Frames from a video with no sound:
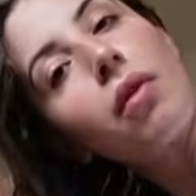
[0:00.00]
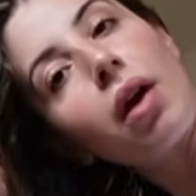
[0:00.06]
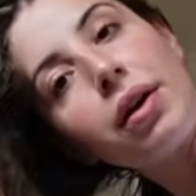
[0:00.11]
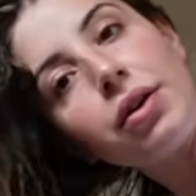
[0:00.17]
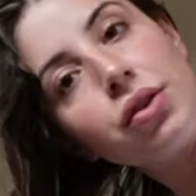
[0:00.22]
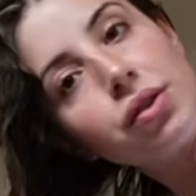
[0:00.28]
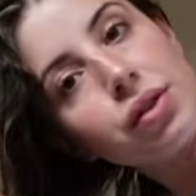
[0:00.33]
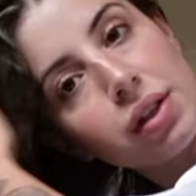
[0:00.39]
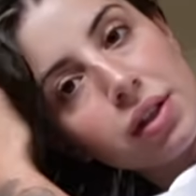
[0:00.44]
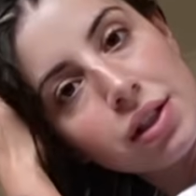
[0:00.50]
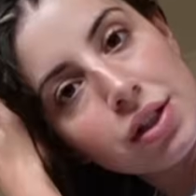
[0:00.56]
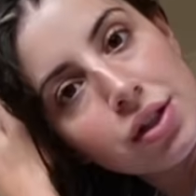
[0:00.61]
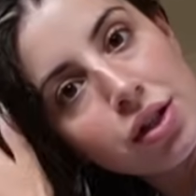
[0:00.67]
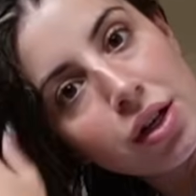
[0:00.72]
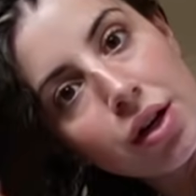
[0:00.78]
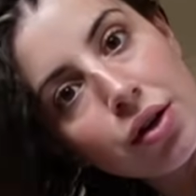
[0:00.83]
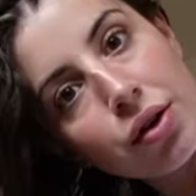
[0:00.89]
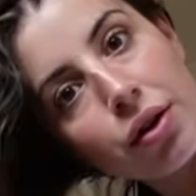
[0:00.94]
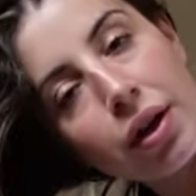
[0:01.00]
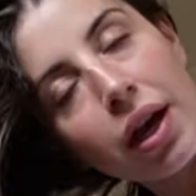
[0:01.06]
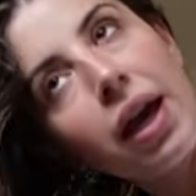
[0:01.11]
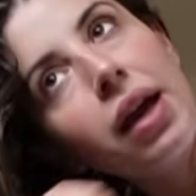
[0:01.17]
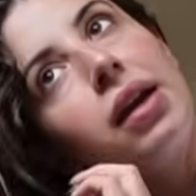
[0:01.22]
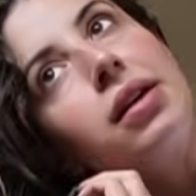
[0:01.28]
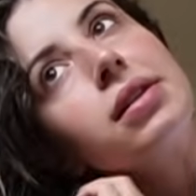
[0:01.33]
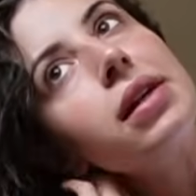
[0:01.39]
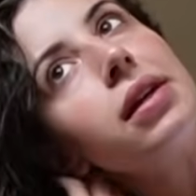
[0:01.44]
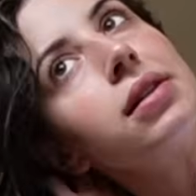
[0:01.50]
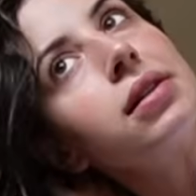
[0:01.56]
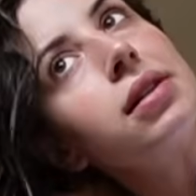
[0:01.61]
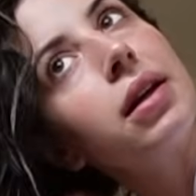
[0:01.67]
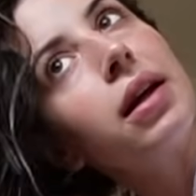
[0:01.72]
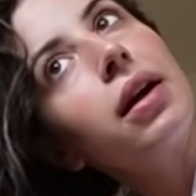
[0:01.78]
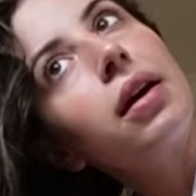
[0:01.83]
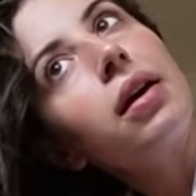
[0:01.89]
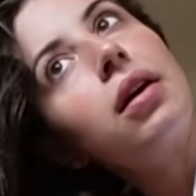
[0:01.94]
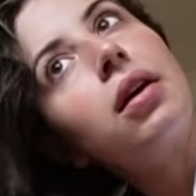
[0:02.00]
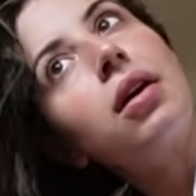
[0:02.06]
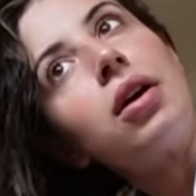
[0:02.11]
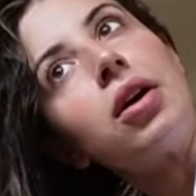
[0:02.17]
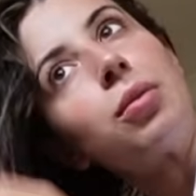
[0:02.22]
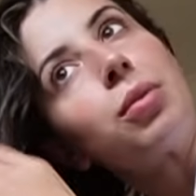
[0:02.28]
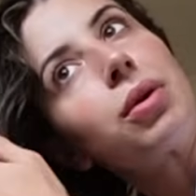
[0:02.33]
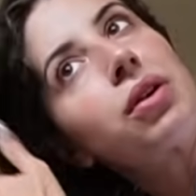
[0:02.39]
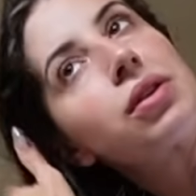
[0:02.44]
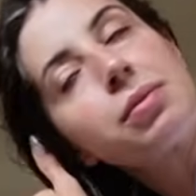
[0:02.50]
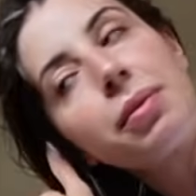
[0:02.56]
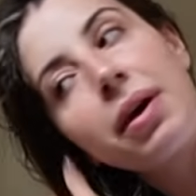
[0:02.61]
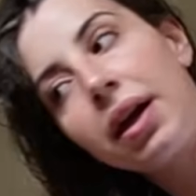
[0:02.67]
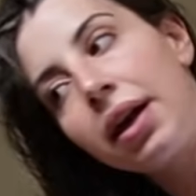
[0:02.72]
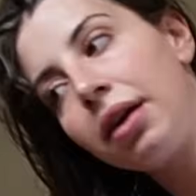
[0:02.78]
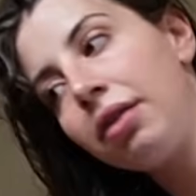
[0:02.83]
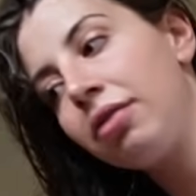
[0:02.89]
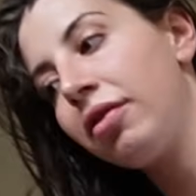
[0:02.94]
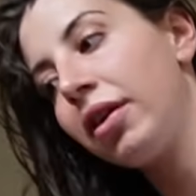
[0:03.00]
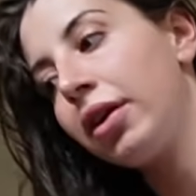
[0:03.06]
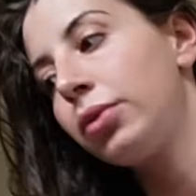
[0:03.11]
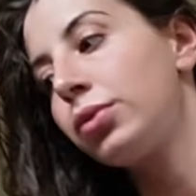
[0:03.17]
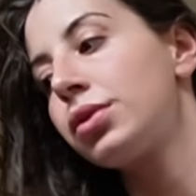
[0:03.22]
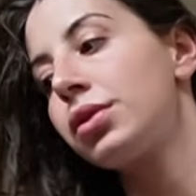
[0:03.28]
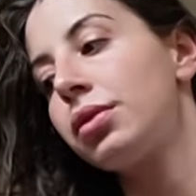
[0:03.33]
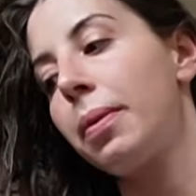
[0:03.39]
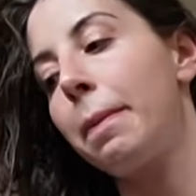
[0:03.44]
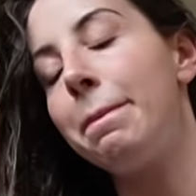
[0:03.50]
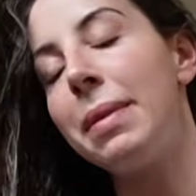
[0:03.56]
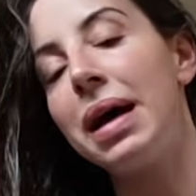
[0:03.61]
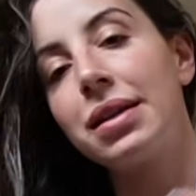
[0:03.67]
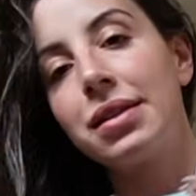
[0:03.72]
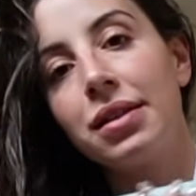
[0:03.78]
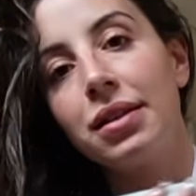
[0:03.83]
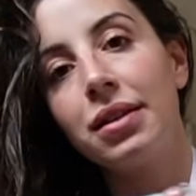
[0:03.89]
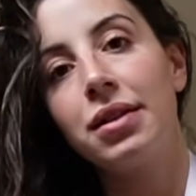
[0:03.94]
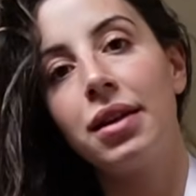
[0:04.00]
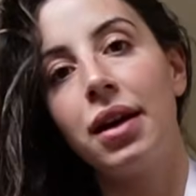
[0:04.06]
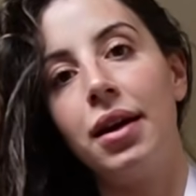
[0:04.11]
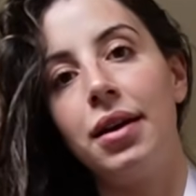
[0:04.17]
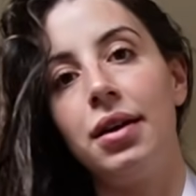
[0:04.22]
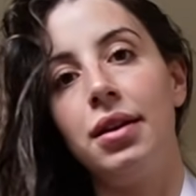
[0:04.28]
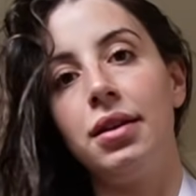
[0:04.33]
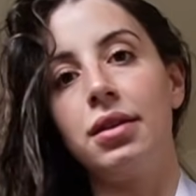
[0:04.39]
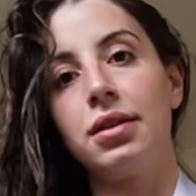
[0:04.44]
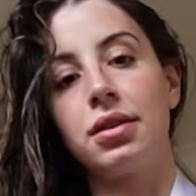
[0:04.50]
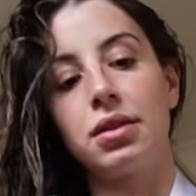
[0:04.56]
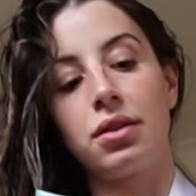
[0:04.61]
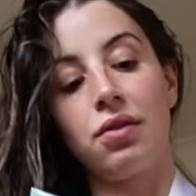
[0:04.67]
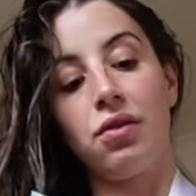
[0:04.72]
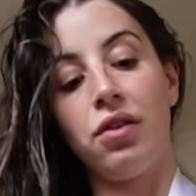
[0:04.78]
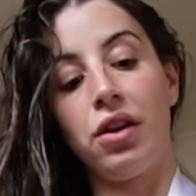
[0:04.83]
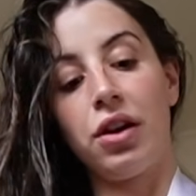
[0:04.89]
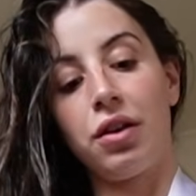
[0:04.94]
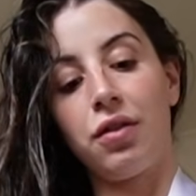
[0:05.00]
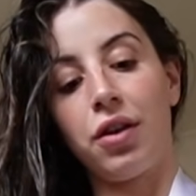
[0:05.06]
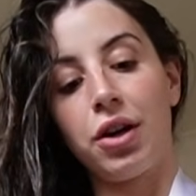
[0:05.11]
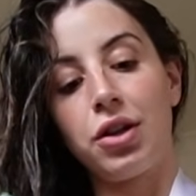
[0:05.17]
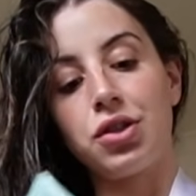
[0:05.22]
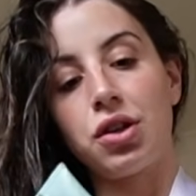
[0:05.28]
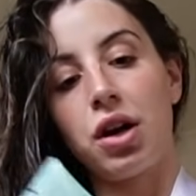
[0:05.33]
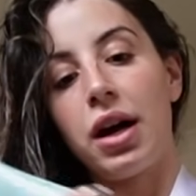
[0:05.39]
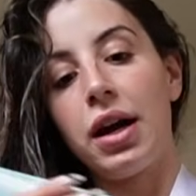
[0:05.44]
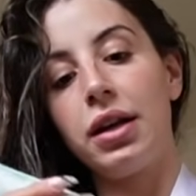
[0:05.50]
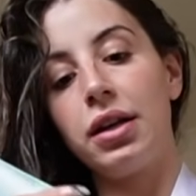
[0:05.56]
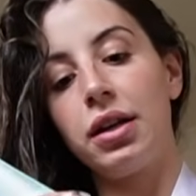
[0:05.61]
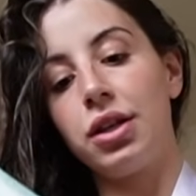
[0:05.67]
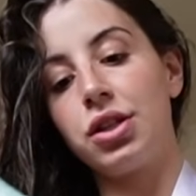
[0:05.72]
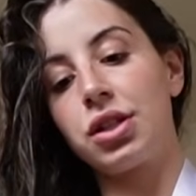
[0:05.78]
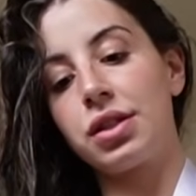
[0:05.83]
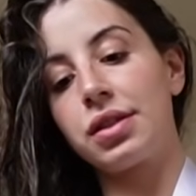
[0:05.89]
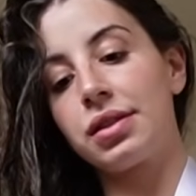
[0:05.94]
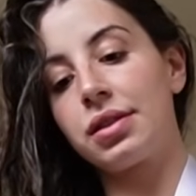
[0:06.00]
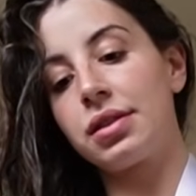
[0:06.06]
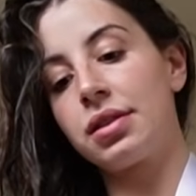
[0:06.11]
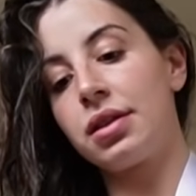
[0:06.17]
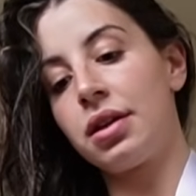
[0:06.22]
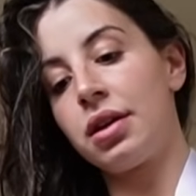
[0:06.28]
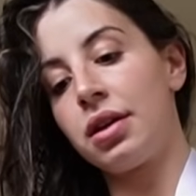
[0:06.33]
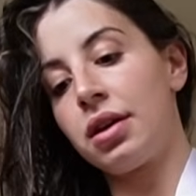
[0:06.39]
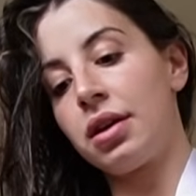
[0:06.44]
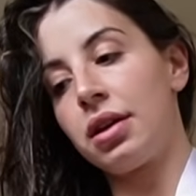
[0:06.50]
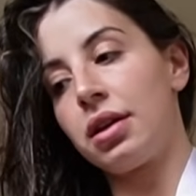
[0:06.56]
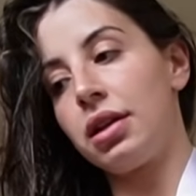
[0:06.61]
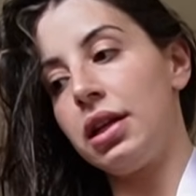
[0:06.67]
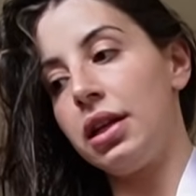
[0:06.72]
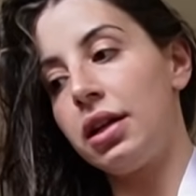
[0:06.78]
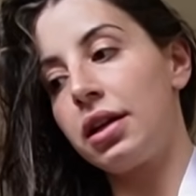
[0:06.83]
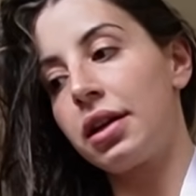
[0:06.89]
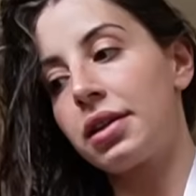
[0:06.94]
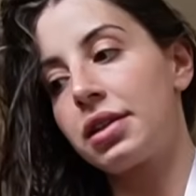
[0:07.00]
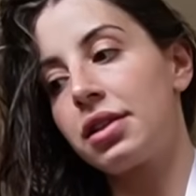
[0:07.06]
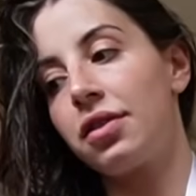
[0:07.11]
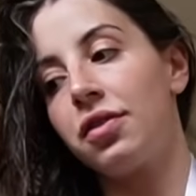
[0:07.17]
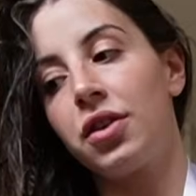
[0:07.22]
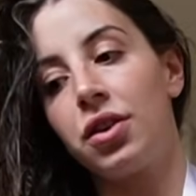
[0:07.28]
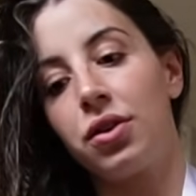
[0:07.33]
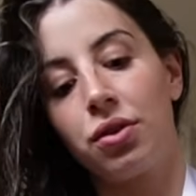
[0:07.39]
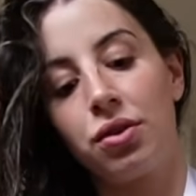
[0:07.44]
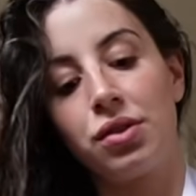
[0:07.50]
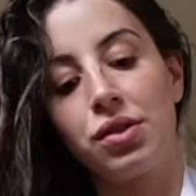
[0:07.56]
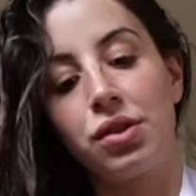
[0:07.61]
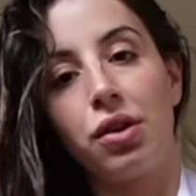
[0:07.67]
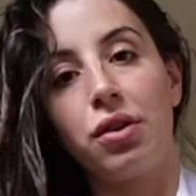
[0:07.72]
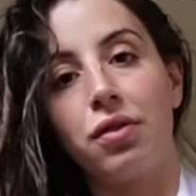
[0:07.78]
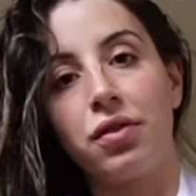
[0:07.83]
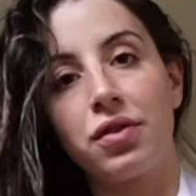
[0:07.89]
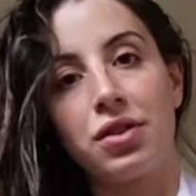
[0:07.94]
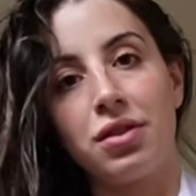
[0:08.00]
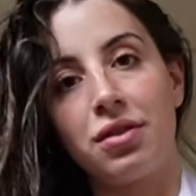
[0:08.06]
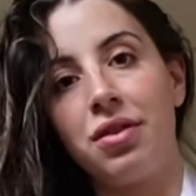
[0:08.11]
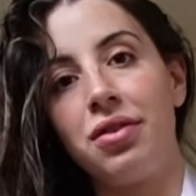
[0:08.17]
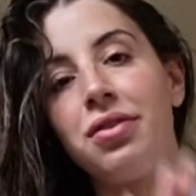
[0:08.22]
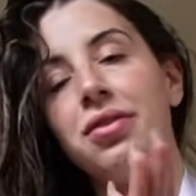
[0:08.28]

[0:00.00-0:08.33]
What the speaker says: I used conditioner, not K18 today, because my hair felt matted and very, very dry and I just needed it to feel soft.